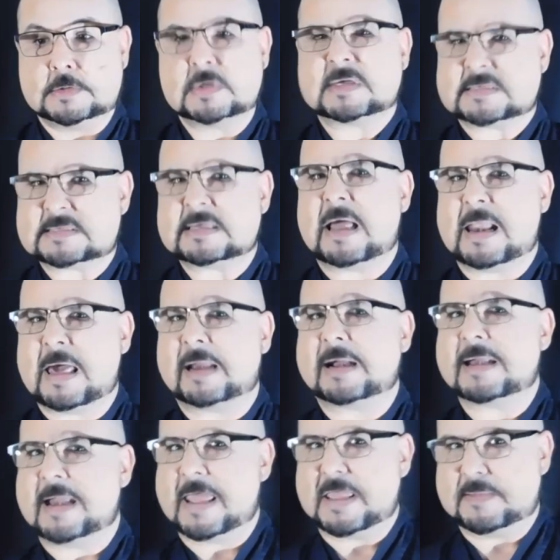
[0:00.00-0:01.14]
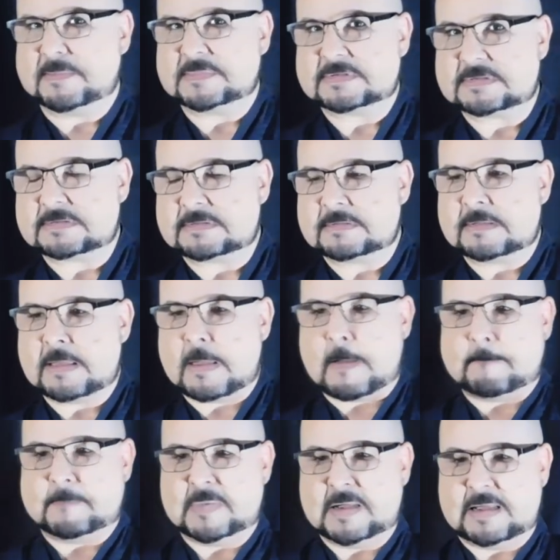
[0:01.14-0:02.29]
you can see a lot of names,
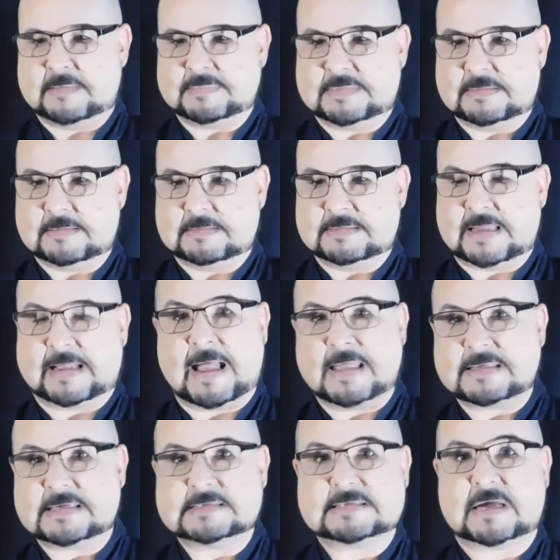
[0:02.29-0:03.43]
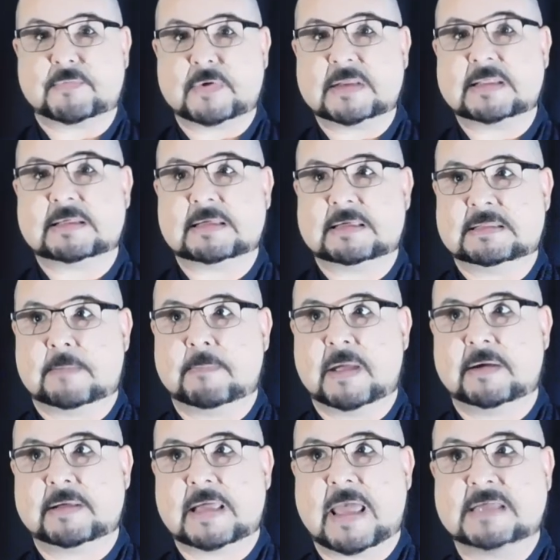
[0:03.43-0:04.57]
but the kanjis are written in a
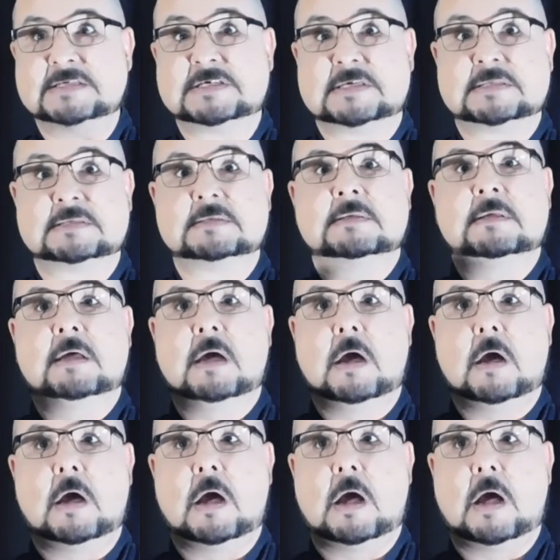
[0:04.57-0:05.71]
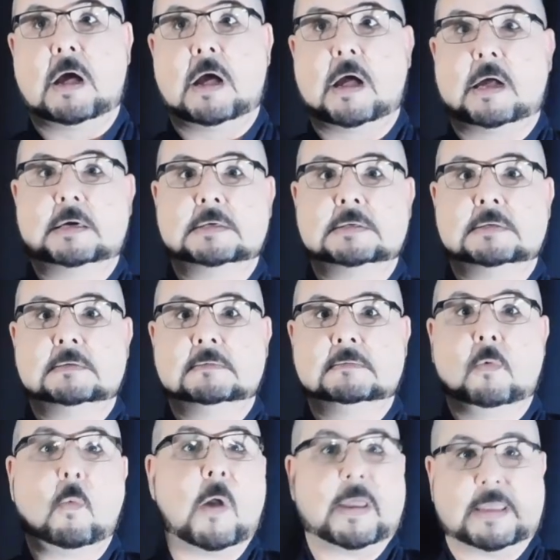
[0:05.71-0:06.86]
very ancient uh,
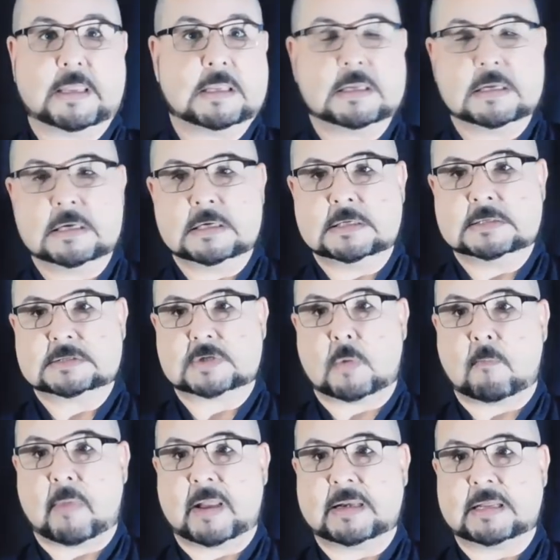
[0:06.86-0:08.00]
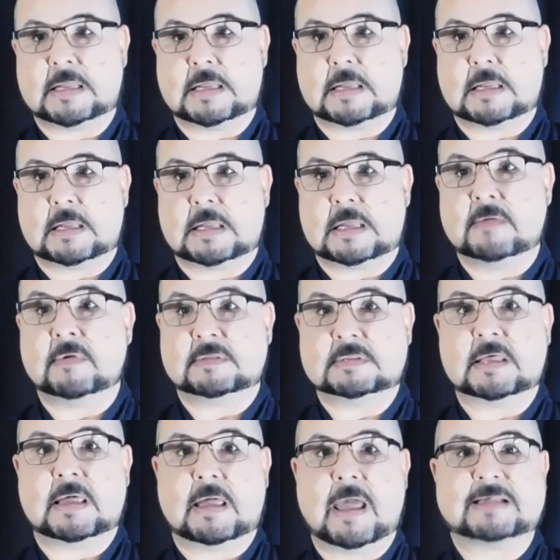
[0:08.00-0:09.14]
way. So many even
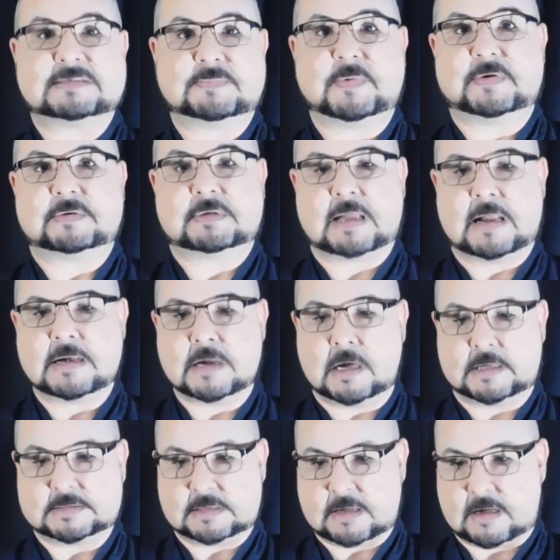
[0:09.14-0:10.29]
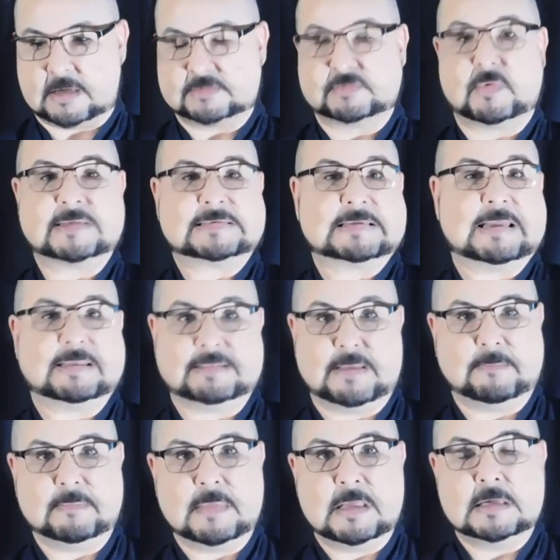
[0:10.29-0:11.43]
the expert cannot uh, translate
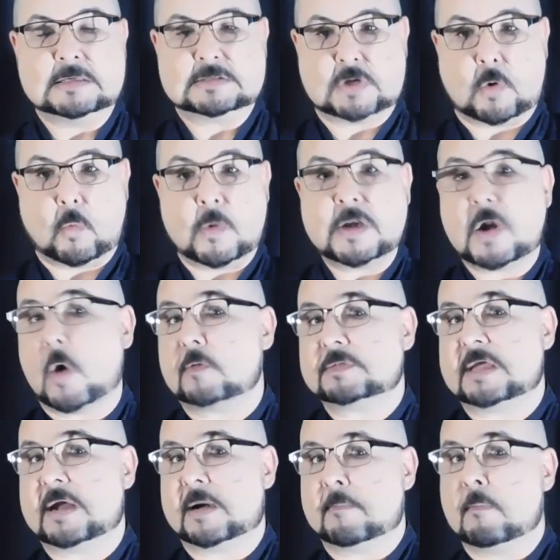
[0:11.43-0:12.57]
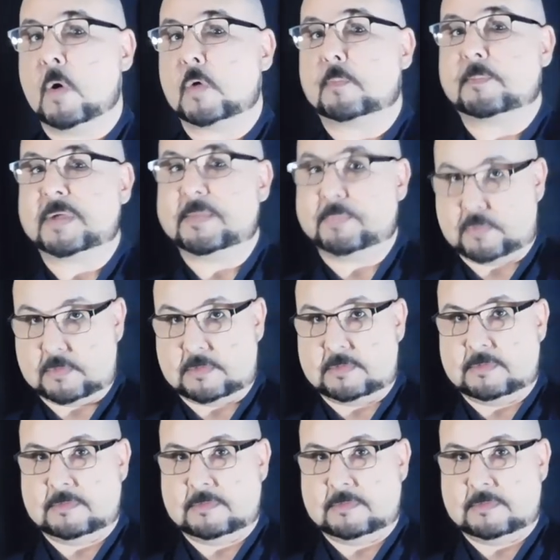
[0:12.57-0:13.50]
it. So we know there are more people,